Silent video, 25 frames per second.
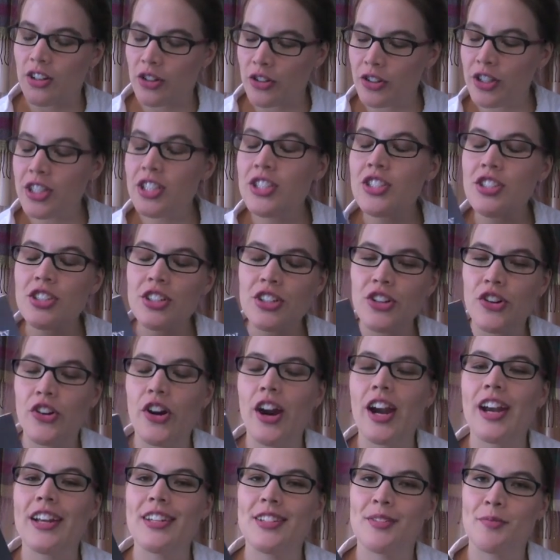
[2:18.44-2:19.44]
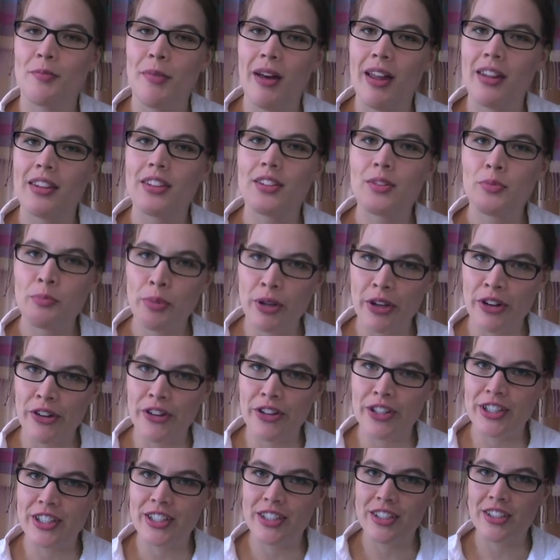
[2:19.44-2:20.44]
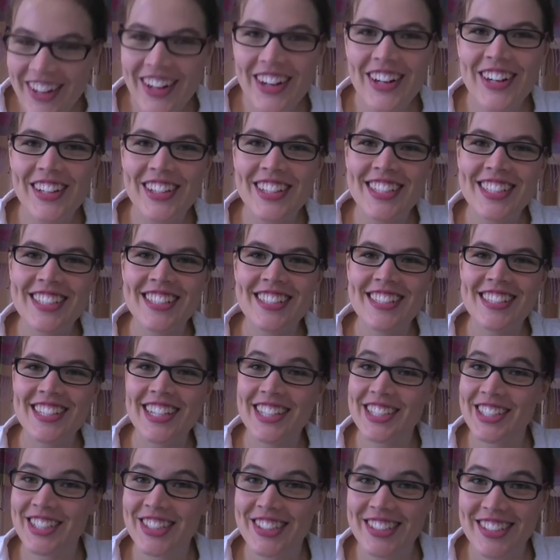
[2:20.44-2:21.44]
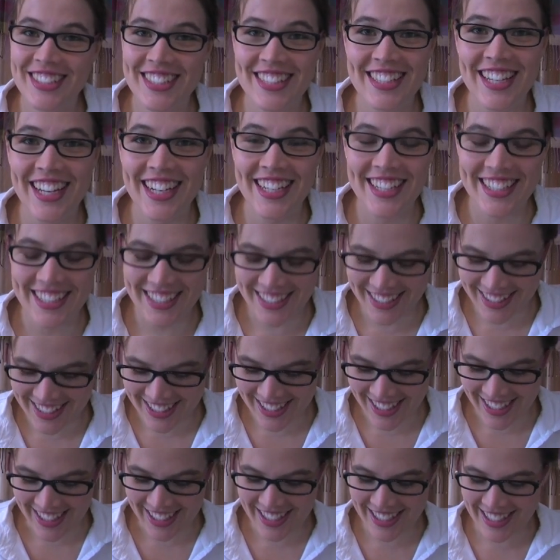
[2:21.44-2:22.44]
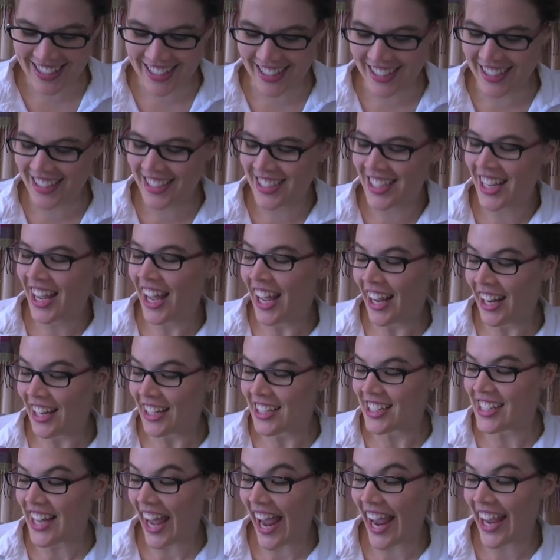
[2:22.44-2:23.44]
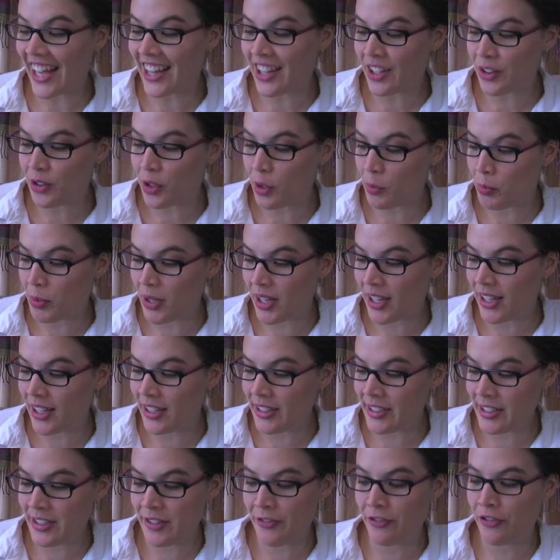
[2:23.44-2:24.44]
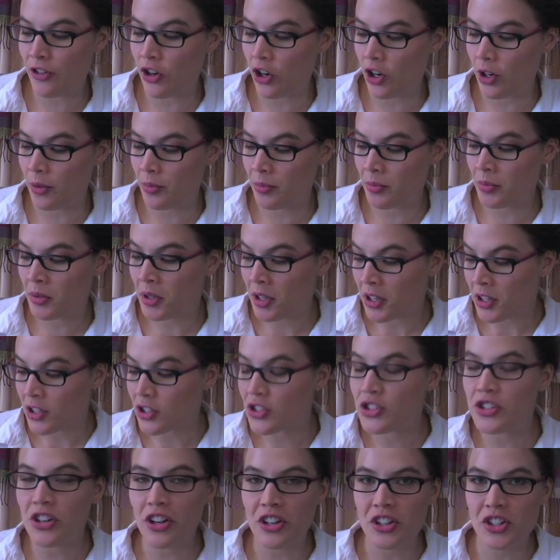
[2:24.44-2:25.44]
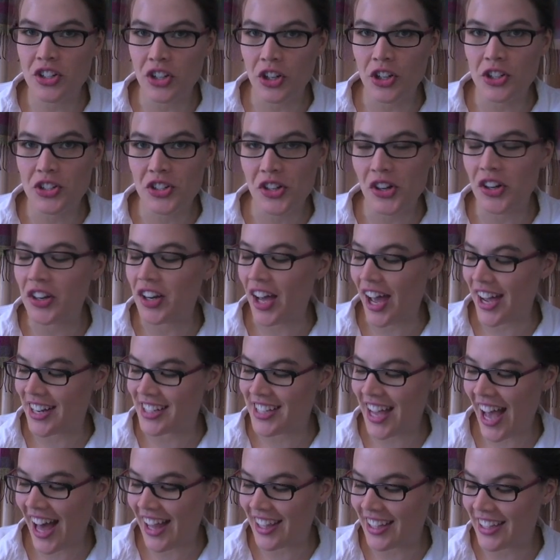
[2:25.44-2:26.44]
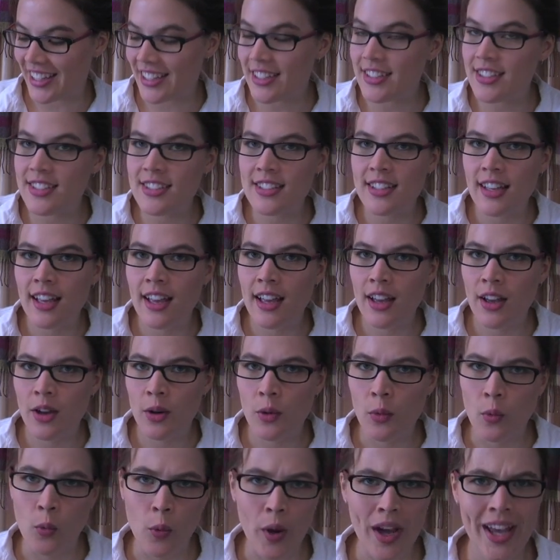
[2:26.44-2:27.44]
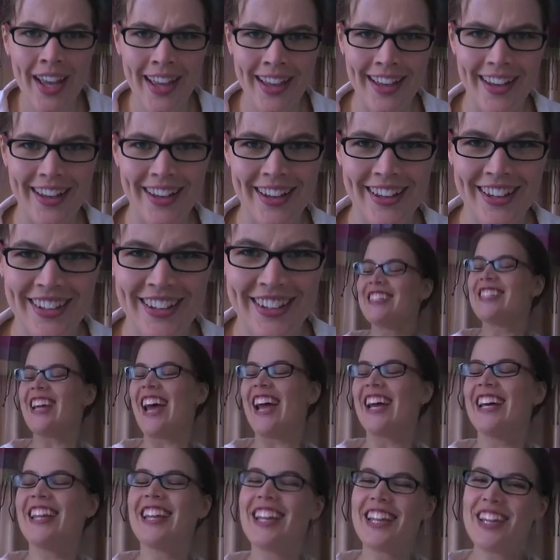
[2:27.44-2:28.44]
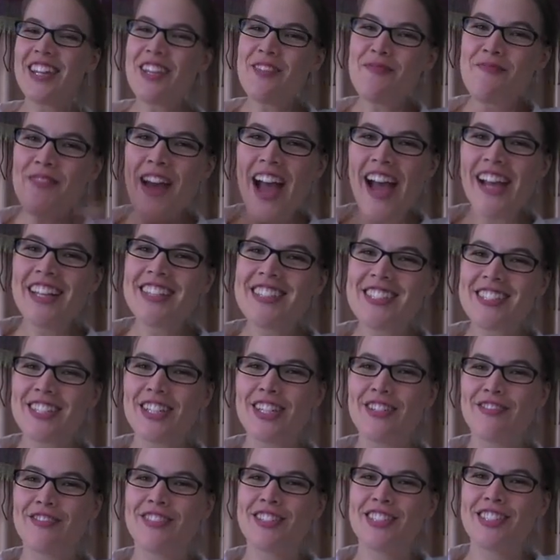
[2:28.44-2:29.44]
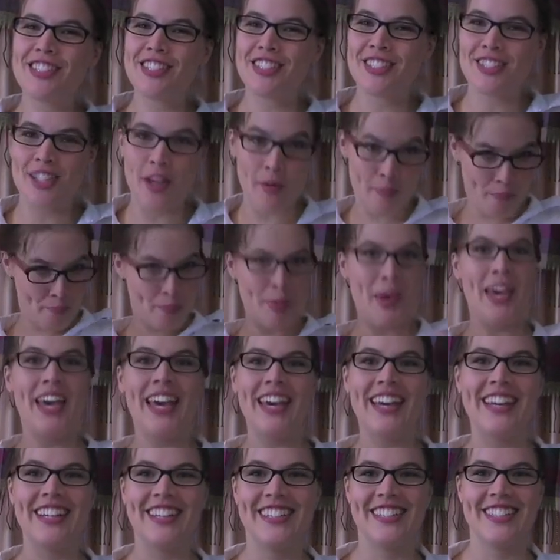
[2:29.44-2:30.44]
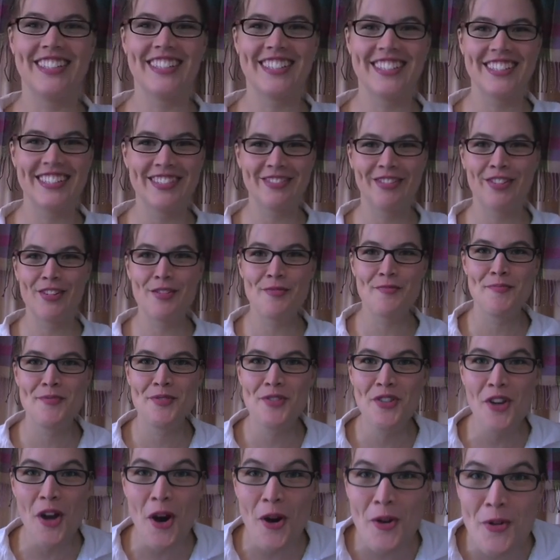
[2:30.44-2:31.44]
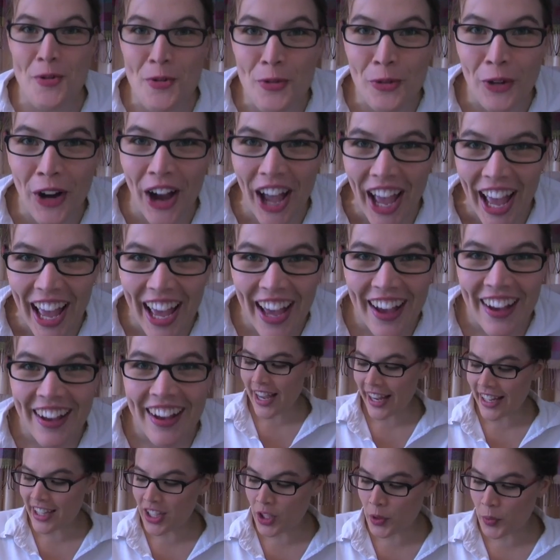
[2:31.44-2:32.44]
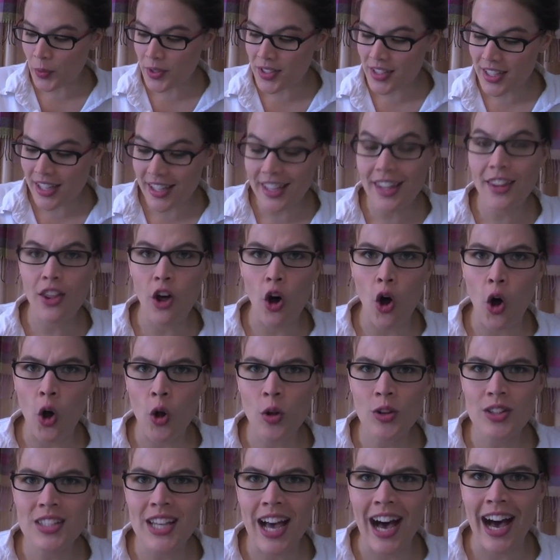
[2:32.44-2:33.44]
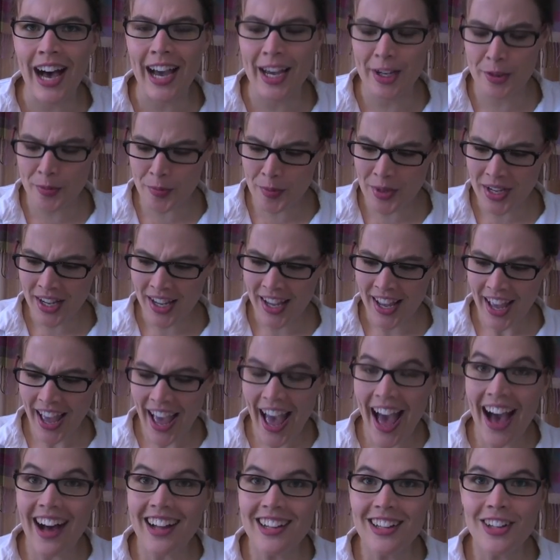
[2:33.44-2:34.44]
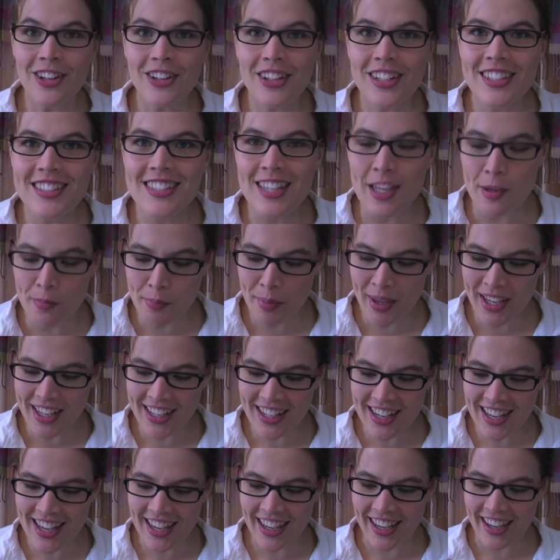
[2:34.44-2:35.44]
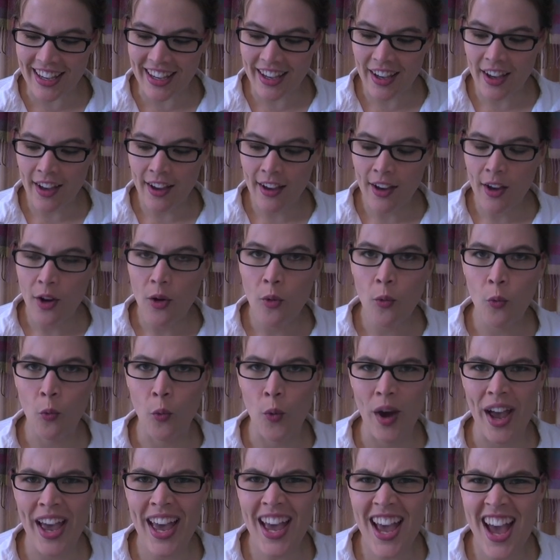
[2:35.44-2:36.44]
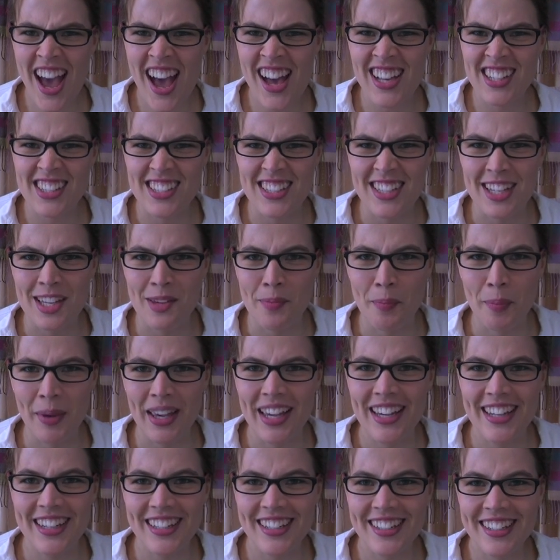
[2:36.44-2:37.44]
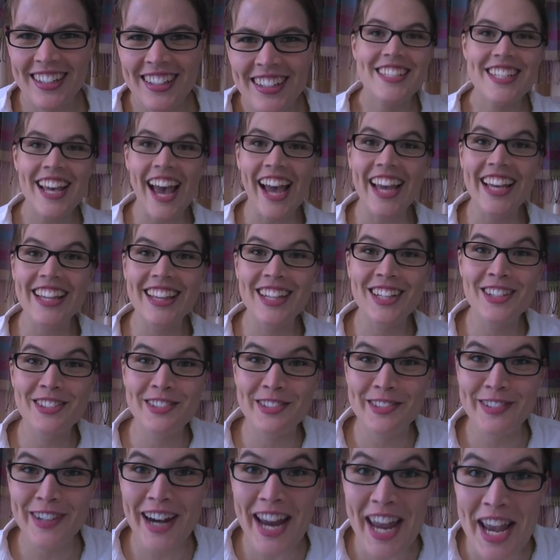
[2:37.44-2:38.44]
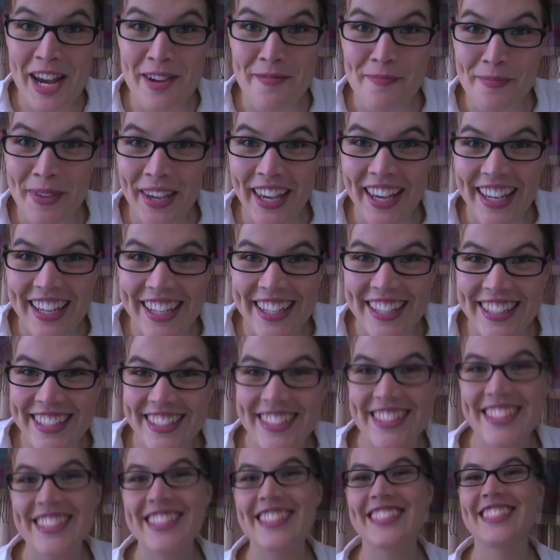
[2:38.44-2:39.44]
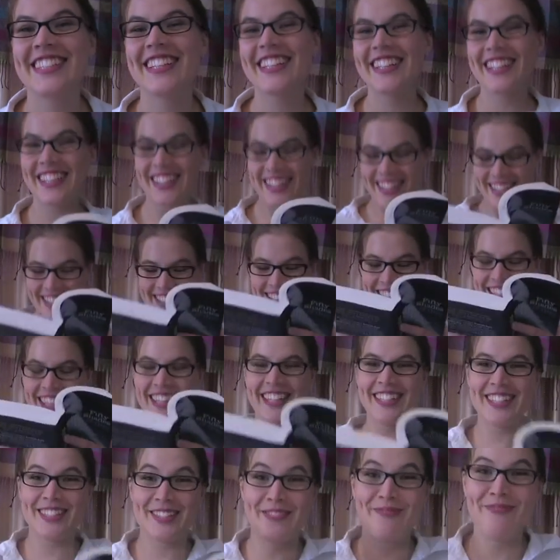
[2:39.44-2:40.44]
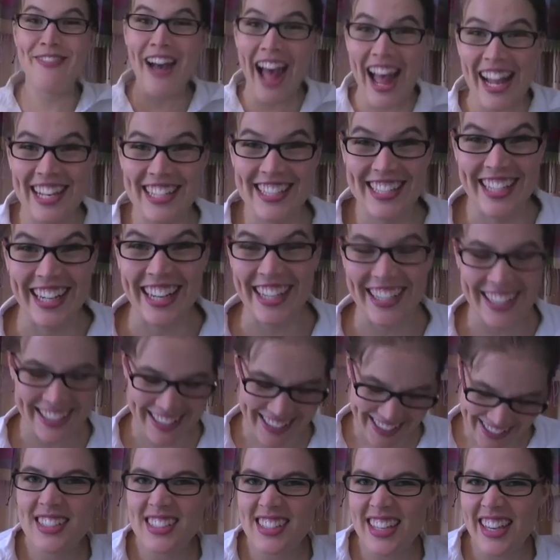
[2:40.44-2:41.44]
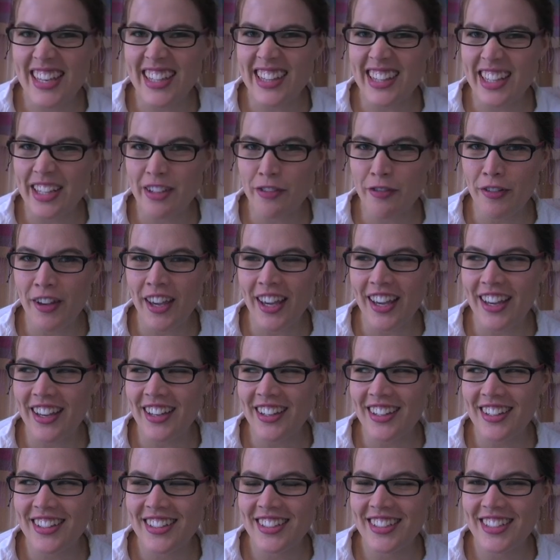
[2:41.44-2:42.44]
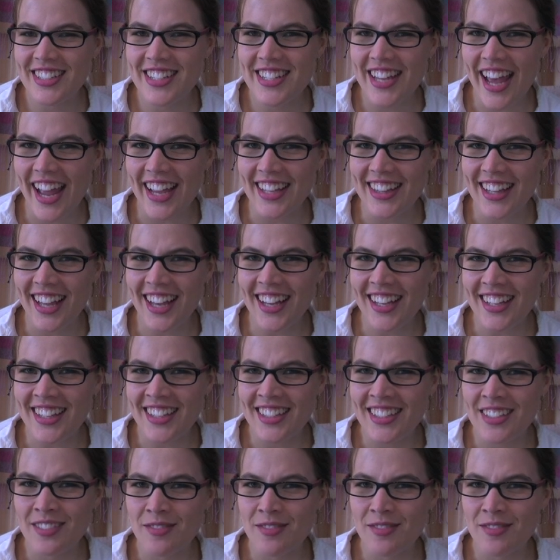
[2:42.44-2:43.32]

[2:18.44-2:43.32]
Christian Grey's mother's period. Oh, this is such a good sentence. It's just, Taylor appears from italics. Where? Taylor the manservant just appears from nowhere. Taylor was here the whole time? How long has he been here? Where has he been? Taylor reappears. He's magic. Does he live here, Taylor?